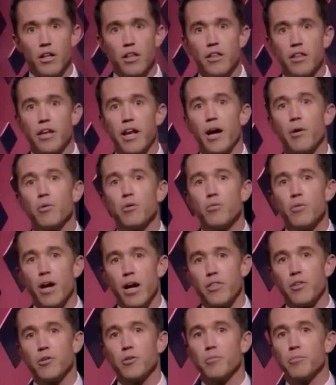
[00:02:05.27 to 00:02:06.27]
that I would
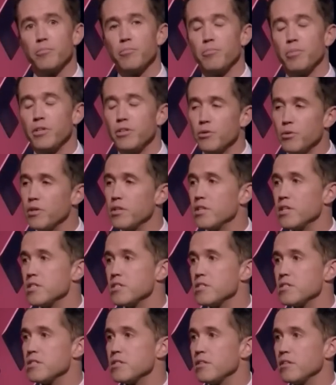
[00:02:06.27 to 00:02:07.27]
rather be doing
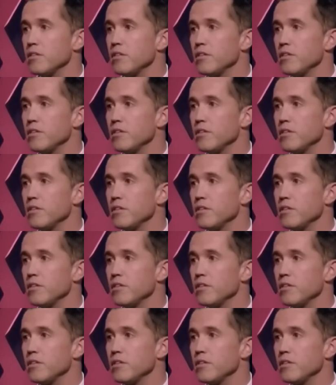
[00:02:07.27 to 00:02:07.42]
this